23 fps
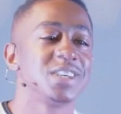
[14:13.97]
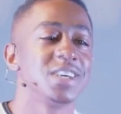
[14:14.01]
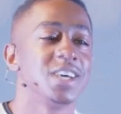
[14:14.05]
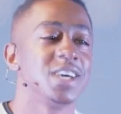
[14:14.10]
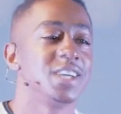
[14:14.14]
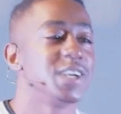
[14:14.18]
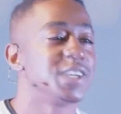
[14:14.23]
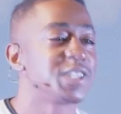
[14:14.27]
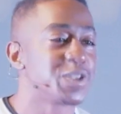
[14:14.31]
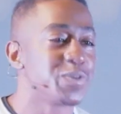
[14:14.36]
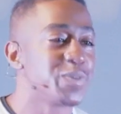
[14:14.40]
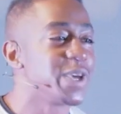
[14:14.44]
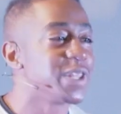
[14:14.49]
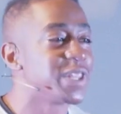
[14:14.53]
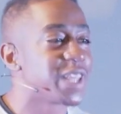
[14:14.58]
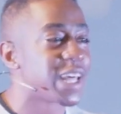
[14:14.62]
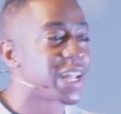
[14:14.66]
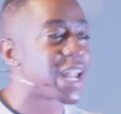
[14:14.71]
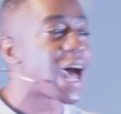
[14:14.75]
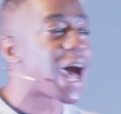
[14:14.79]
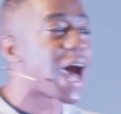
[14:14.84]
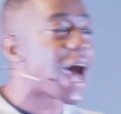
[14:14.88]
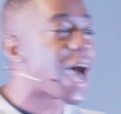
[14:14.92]
It doesn't mean
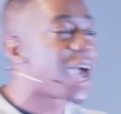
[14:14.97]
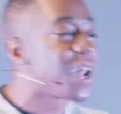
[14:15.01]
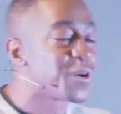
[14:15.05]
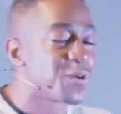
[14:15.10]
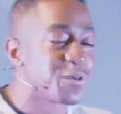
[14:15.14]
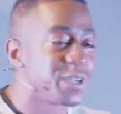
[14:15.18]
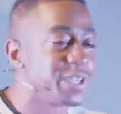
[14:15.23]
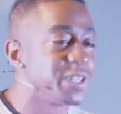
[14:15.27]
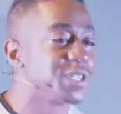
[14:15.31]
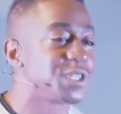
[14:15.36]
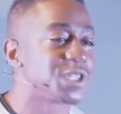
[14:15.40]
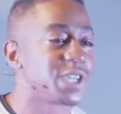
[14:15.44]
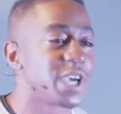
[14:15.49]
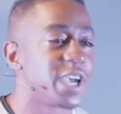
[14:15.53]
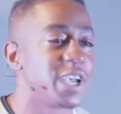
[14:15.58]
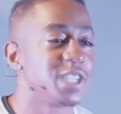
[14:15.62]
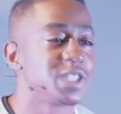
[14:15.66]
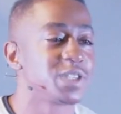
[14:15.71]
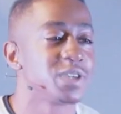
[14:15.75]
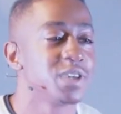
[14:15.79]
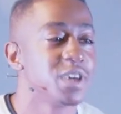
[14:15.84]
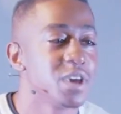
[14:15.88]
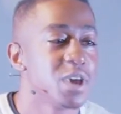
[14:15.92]
that I don't need to
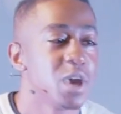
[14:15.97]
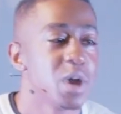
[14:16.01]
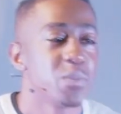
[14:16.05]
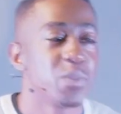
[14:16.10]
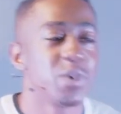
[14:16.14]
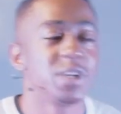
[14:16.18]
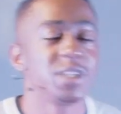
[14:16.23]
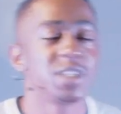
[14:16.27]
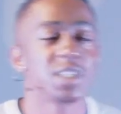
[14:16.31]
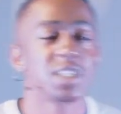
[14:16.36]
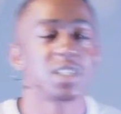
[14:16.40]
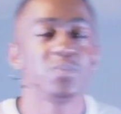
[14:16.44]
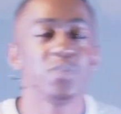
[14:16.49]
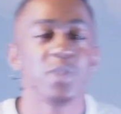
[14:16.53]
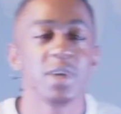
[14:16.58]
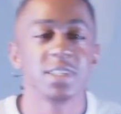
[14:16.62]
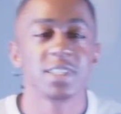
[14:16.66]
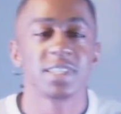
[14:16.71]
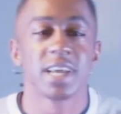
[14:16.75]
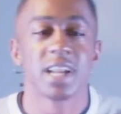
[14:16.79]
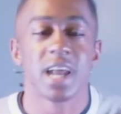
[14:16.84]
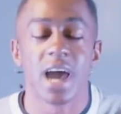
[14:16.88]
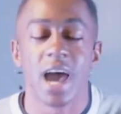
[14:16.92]
change. But it just
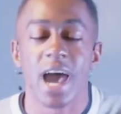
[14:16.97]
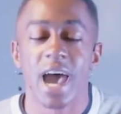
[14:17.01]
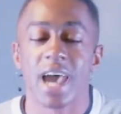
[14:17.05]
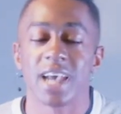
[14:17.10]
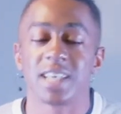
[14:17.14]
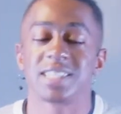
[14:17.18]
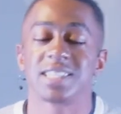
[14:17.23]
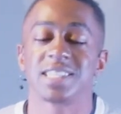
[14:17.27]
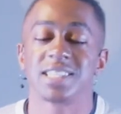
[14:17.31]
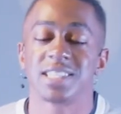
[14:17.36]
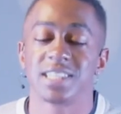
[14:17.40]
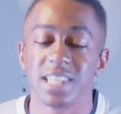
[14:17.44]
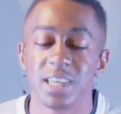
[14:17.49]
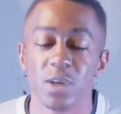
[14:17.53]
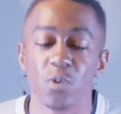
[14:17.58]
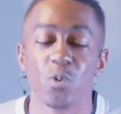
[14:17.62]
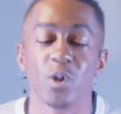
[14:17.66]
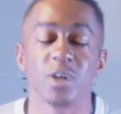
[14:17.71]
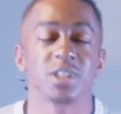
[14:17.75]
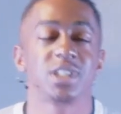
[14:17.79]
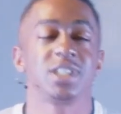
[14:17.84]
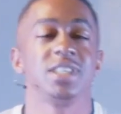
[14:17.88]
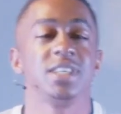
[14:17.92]
means that I see
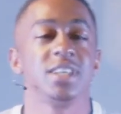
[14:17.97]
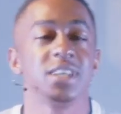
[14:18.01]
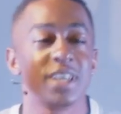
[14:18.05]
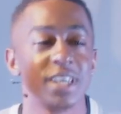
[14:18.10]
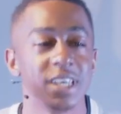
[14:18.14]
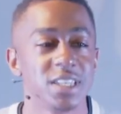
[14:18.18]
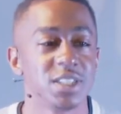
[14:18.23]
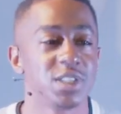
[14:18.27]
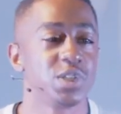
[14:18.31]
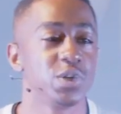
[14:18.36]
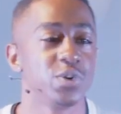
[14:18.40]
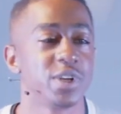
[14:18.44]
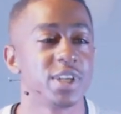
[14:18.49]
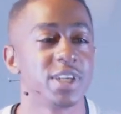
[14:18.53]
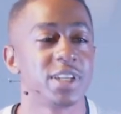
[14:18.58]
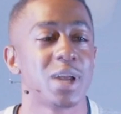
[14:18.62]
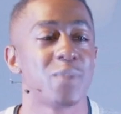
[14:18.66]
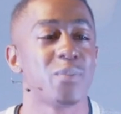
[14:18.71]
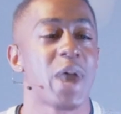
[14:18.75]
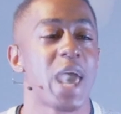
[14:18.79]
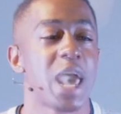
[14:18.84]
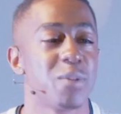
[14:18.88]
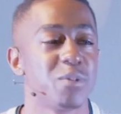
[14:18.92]
what she is doing and
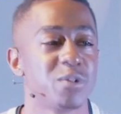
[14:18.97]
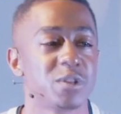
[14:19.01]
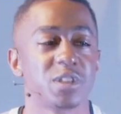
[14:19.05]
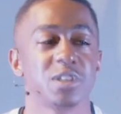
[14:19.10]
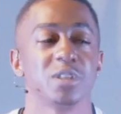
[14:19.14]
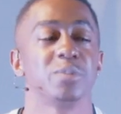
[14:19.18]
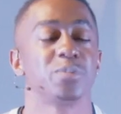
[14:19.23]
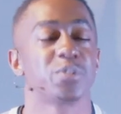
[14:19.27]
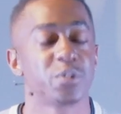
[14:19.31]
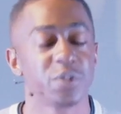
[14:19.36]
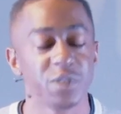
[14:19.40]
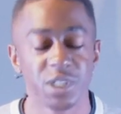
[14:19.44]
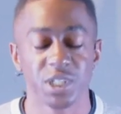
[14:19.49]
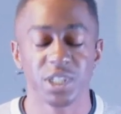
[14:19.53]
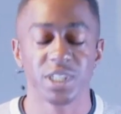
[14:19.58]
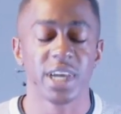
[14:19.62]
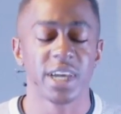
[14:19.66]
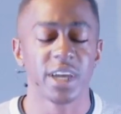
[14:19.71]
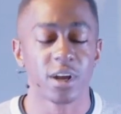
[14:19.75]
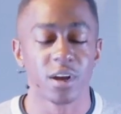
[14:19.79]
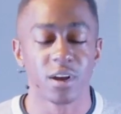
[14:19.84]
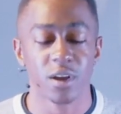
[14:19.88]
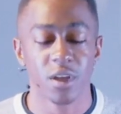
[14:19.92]
I'm able to
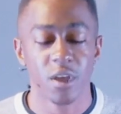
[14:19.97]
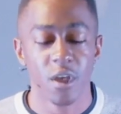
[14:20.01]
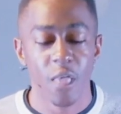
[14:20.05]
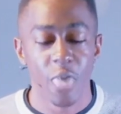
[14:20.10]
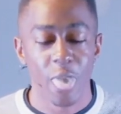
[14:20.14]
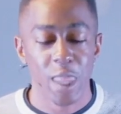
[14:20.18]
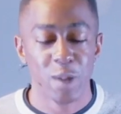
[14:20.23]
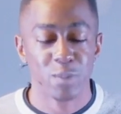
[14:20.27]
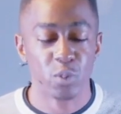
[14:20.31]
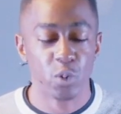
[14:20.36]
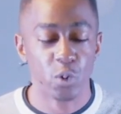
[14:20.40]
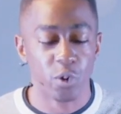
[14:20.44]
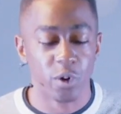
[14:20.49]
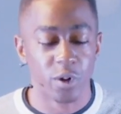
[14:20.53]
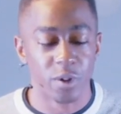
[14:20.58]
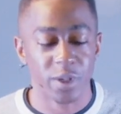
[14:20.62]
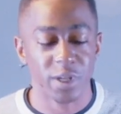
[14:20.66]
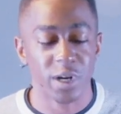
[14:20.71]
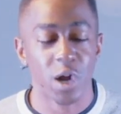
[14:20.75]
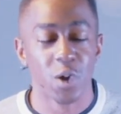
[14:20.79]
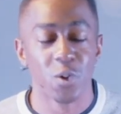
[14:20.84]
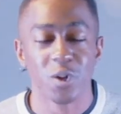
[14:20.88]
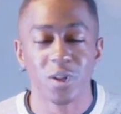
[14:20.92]
appreciate her more.
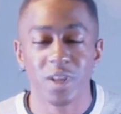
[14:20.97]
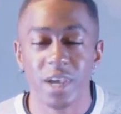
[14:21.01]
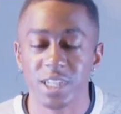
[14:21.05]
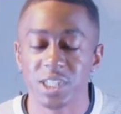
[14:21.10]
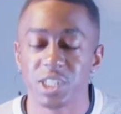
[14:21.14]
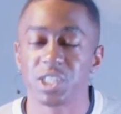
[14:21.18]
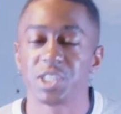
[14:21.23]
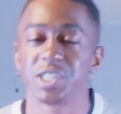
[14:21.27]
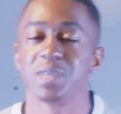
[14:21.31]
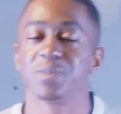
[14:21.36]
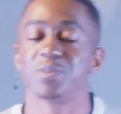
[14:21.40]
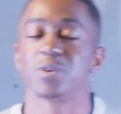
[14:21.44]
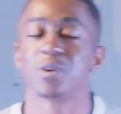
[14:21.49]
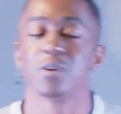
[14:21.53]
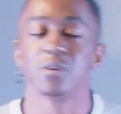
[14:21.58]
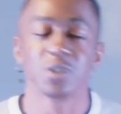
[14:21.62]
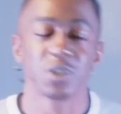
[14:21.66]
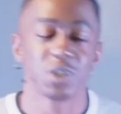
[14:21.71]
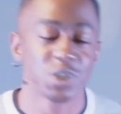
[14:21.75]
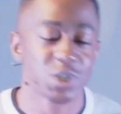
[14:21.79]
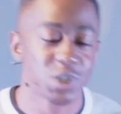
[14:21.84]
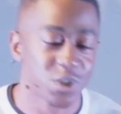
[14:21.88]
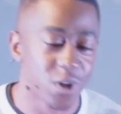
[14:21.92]
And our relationship grows
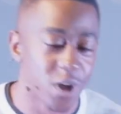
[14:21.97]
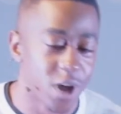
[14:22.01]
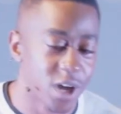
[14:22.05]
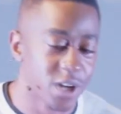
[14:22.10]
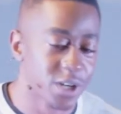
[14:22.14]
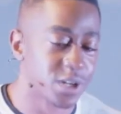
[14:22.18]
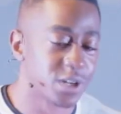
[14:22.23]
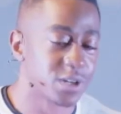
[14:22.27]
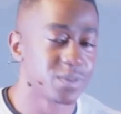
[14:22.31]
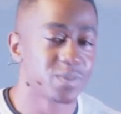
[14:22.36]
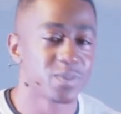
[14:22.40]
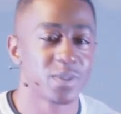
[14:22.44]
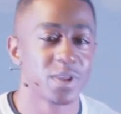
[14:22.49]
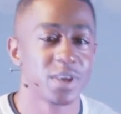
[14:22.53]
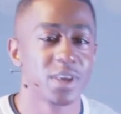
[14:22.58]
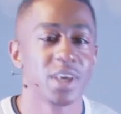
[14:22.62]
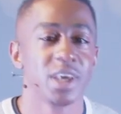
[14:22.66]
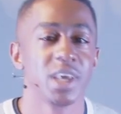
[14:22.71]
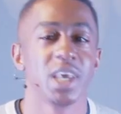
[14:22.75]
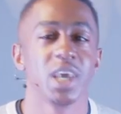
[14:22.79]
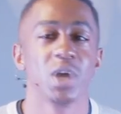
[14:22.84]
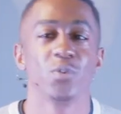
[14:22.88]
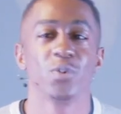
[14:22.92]
stronger
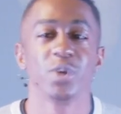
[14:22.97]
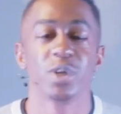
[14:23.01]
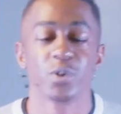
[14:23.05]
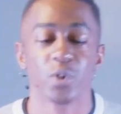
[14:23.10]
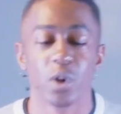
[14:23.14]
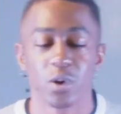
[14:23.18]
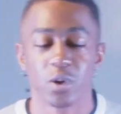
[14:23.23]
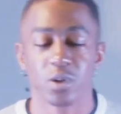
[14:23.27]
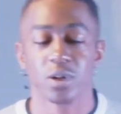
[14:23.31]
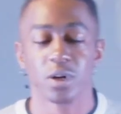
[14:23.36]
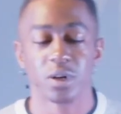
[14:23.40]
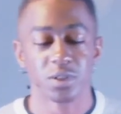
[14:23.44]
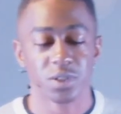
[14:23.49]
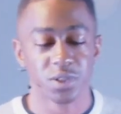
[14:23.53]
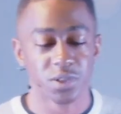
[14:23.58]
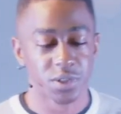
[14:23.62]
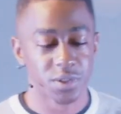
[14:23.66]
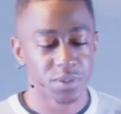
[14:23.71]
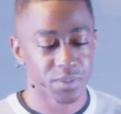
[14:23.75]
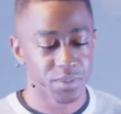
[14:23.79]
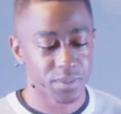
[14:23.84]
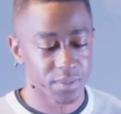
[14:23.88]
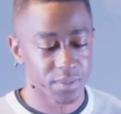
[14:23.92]
and we grow closer.